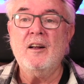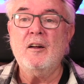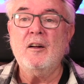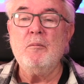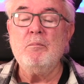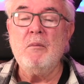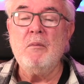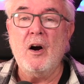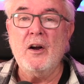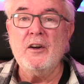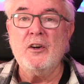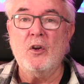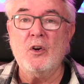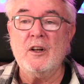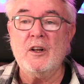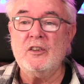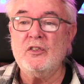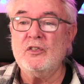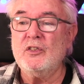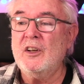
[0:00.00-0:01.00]
my
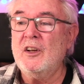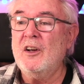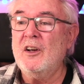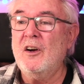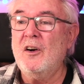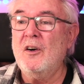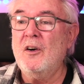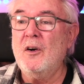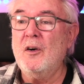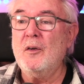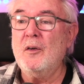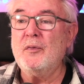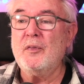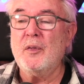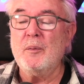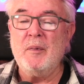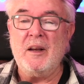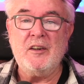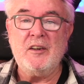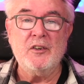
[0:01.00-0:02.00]
knowledge of
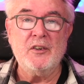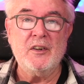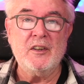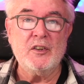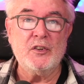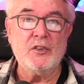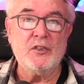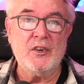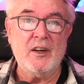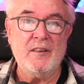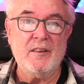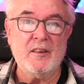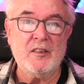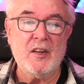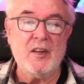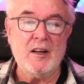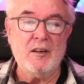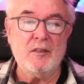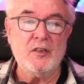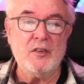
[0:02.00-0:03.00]
the media industry and the
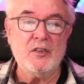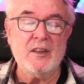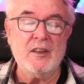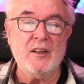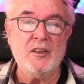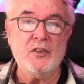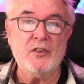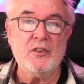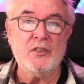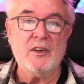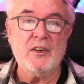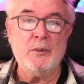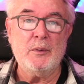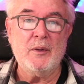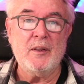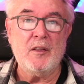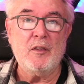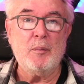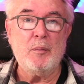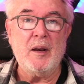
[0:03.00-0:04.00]
television industry
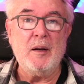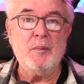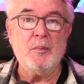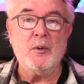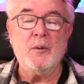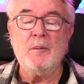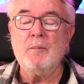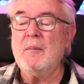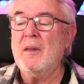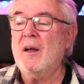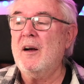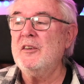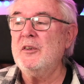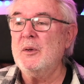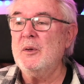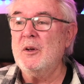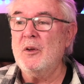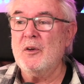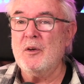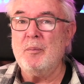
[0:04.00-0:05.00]
with other people. I
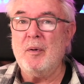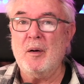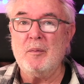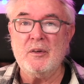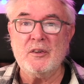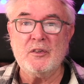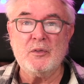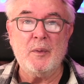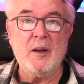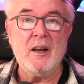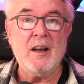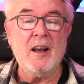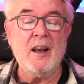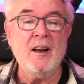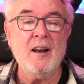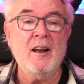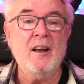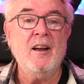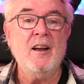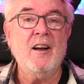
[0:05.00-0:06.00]
do a lot of public
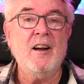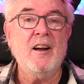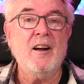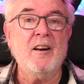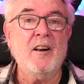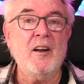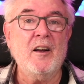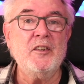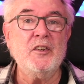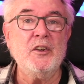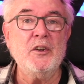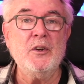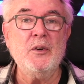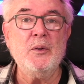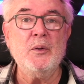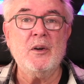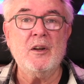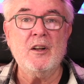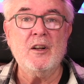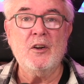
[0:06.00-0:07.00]
speaking and I
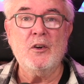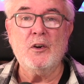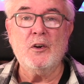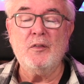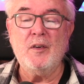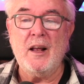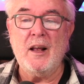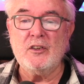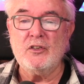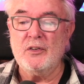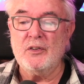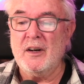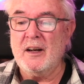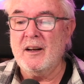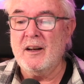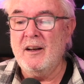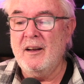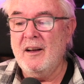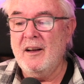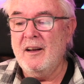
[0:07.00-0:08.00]
do a lot of lecturing.
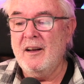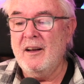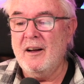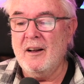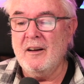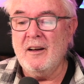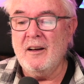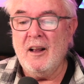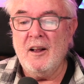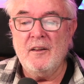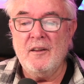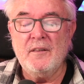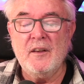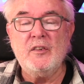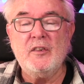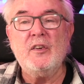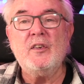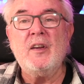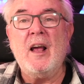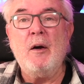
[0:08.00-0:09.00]
And
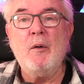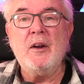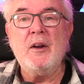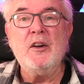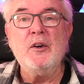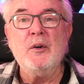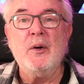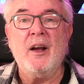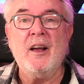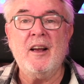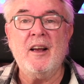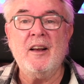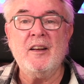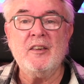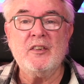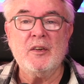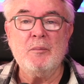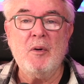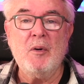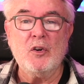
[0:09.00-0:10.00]
this is how I do it.
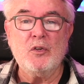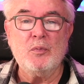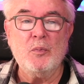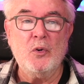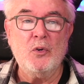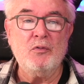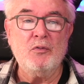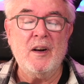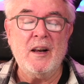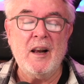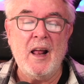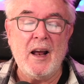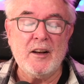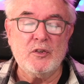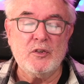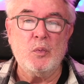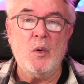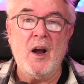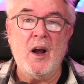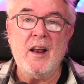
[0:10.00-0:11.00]
It's a much more
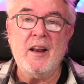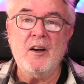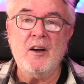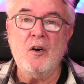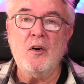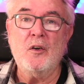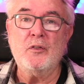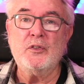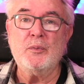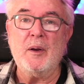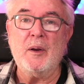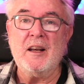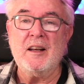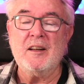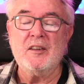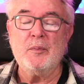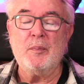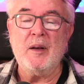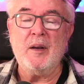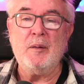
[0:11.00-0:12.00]
relaxed way of
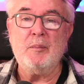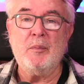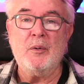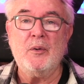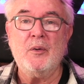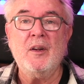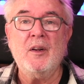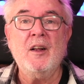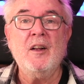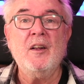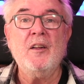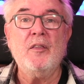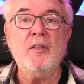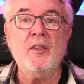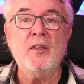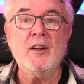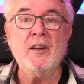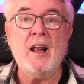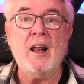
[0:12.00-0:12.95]
speaking to people than